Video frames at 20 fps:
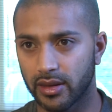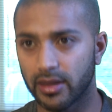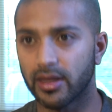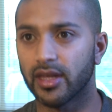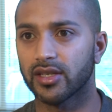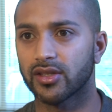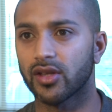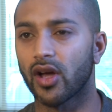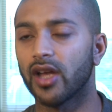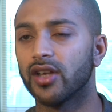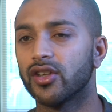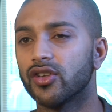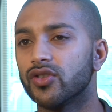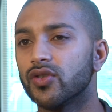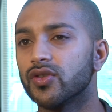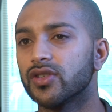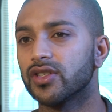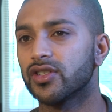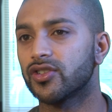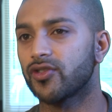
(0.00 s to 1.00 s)
they start
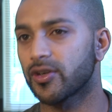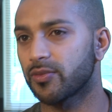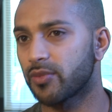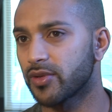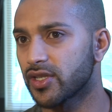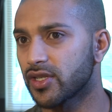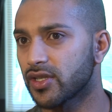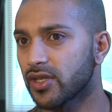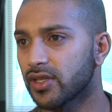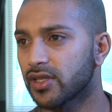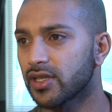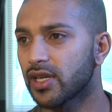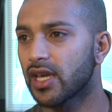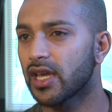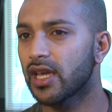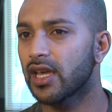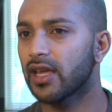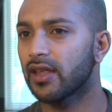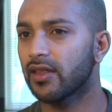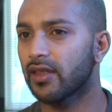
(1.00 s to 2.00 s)
introducing stress positions.
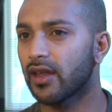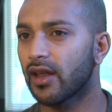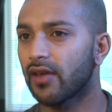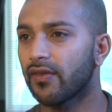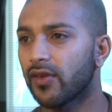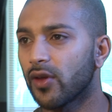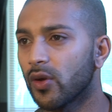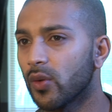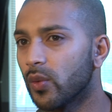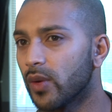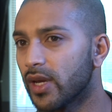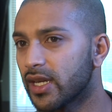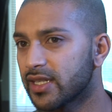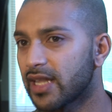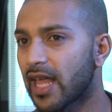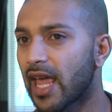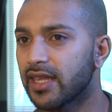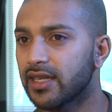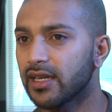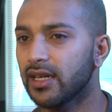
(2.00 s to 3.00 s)
Then a few weeks
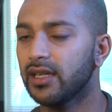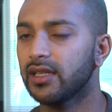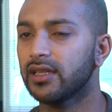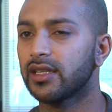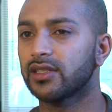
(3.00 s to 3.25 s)
later,